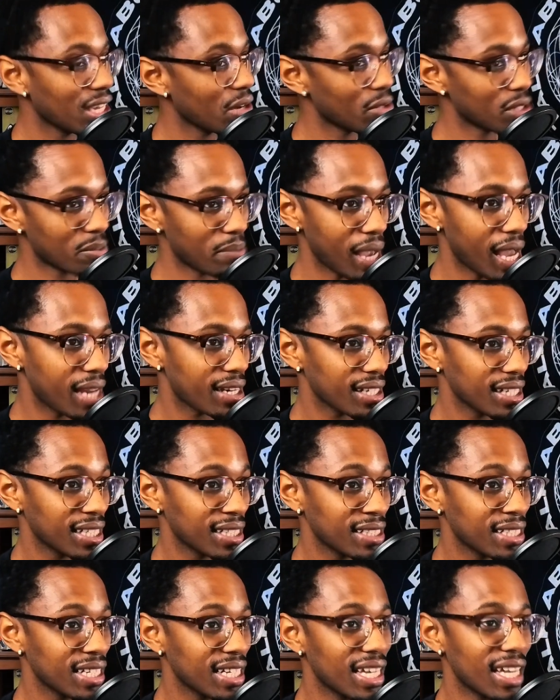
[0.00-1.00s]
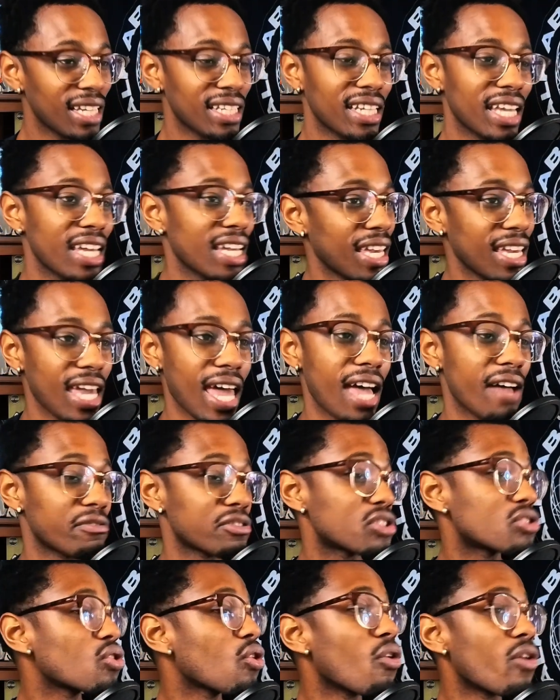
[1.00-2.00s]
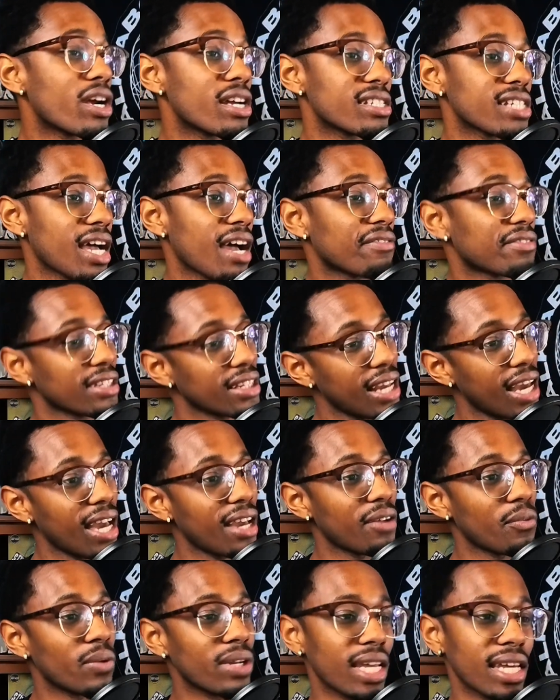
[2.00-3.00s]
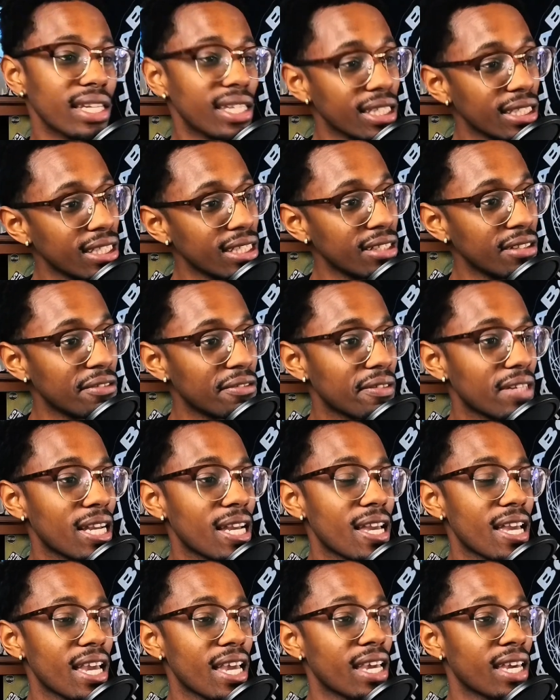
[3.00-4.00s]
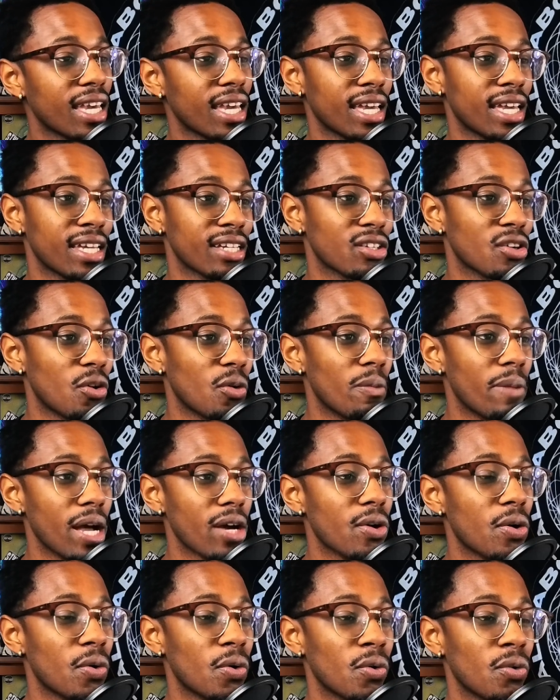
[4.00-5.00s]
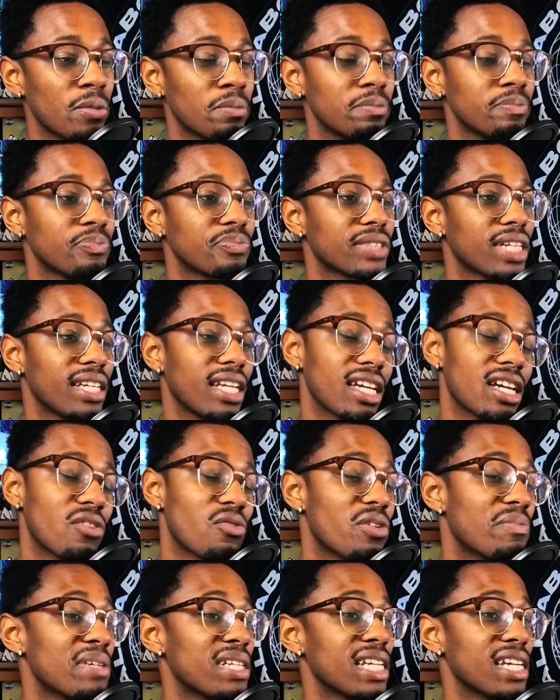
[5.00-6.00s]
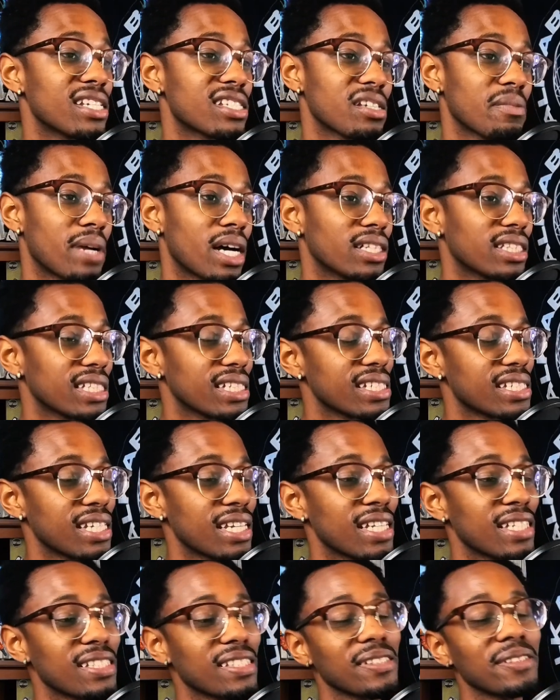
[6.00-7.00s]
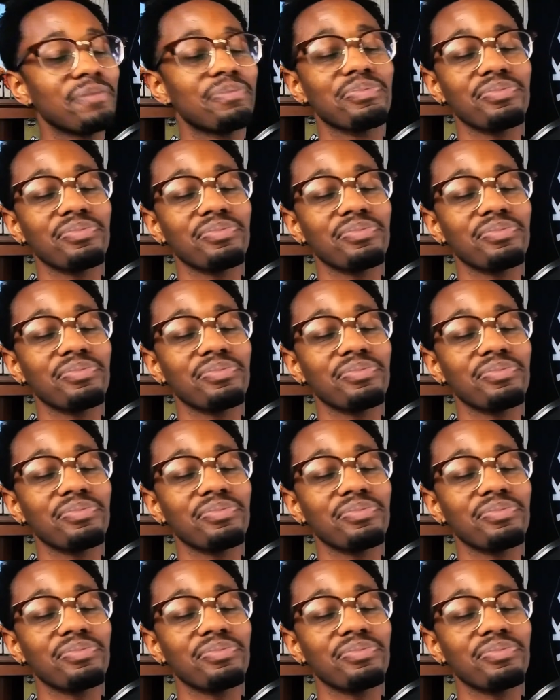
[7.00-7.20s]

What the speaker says: They was battling and they have stories after that when they leave and go back home and they can reminisce about these things.